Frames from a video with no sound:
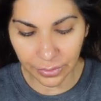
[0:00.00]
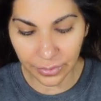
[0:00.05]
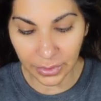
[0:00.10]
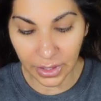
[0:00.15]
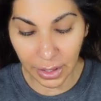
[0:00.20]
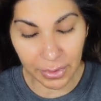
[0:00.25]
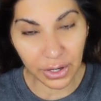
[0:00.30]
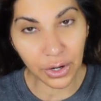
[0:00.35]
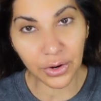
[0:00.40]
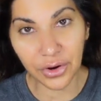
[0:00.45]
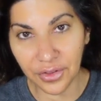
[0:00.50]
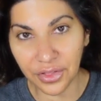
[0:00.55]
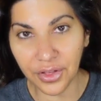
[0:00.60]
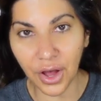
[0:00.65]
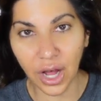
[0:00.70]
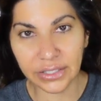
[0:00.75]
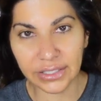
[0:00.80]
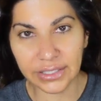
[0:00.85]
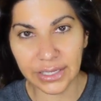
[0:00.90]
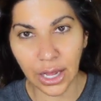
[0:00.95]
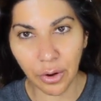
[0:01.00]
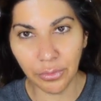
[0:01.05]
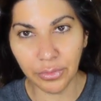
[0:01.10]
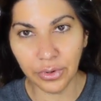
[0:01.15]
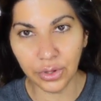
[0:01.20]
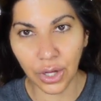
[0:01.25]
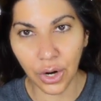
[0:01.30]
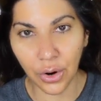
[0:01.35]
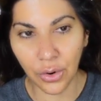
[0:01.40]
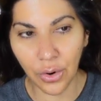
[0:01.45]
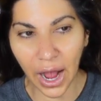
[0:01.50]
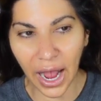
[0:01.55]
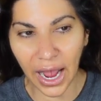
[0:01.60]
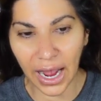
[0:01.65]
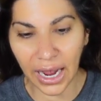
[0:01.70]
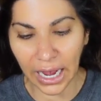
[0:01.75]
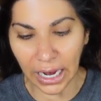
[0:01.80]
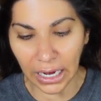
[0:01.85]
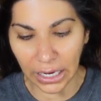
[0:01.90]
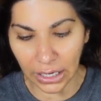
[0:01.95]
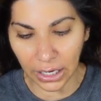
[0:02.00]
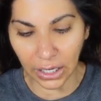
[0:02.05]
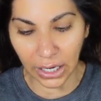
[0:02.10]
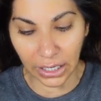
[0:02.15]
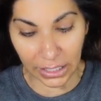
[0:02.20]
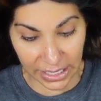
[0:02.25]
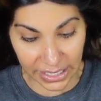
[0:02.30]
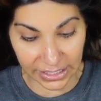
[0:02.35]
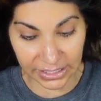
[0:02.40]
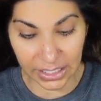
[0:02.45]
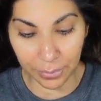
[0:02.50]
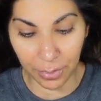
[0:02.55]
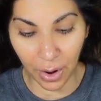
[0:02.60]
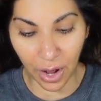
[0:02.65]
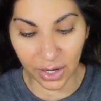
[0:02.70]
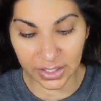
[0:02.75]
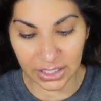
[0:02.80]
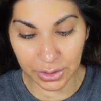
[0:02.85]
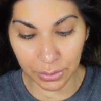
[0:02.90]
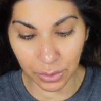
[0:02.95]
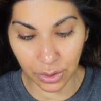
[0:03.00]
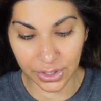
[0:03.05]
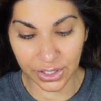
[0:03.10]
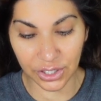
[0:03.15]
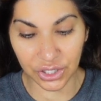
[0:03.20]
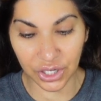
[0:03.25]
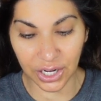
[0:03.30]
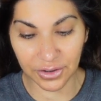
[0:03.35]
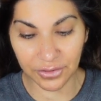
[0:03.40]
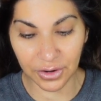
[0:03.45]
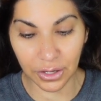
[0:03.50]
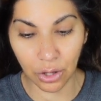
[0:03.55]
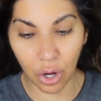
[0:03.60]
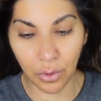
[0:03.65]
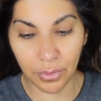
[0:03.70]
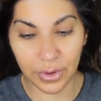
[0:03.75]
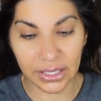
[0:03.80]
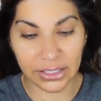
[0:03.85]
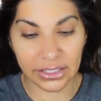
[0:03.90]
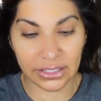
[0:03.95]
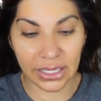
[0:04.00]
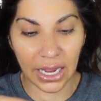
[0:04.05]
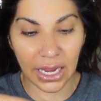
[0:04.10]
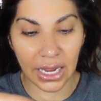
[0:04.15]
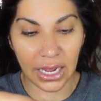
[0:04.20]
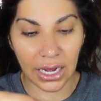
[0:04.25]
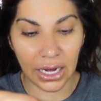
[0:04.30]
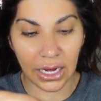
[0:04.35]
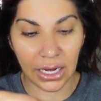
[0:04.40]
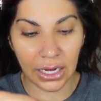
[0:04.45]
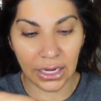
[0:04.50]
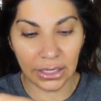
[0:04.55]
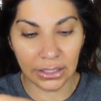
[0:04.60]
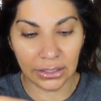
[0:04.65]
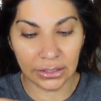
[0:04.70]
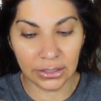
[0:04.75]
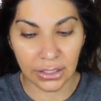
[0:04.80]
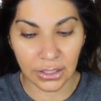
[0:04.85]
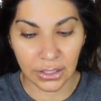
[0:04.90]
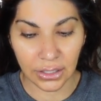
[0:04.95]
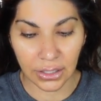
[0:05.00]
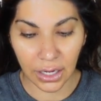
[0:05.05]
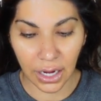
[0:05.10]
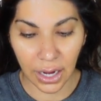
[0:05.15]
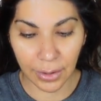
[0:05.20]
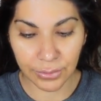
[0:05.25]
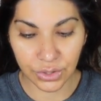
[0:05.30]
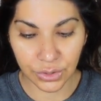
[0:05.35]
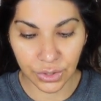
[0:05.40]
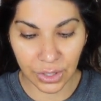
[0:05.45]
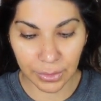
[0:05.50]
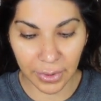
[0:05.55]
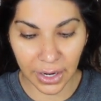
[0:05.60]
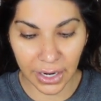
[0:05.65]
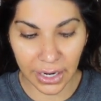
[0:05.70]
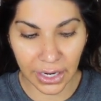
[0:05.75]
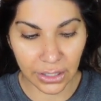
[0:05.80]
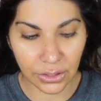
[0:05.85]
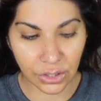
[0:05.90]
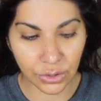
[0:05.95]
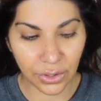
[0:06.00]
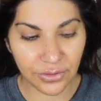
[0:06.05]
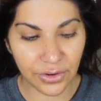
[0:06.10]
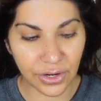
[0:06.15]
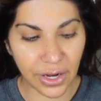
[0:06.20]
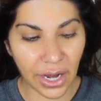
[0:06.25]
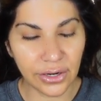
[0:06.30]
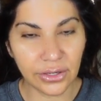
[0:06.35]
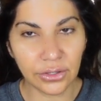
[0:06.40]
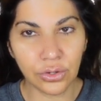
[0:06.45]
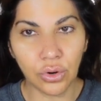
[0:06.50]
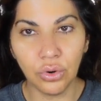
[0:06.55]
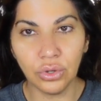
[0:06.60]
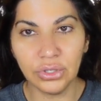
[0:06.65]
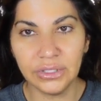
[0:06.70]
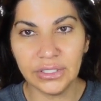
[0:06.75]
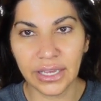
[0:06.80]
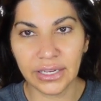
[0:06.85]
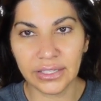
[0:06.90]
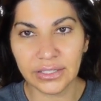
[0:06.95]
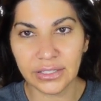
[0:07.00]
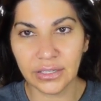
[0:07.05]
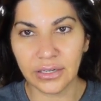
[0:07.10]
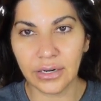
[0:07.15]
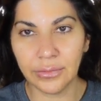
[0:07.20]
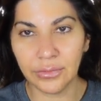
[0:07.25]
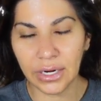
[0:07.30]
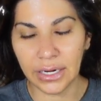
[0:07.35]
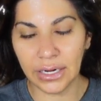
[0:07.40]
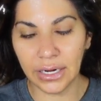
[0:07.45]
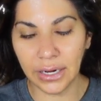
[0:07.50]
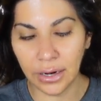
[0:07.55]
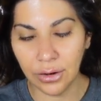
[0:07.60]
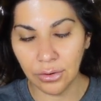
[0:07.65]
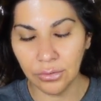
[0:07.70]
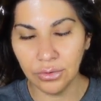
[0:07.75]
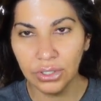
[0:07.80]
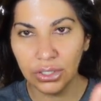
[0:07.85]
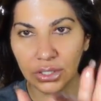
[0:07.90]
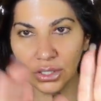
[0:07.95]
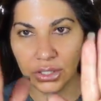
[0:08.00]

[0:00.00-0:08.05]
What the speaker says: Let me know your thoughts down below. Is it possible that Jennifer Lopez and I'm doing my 24 karat gold day serum right now.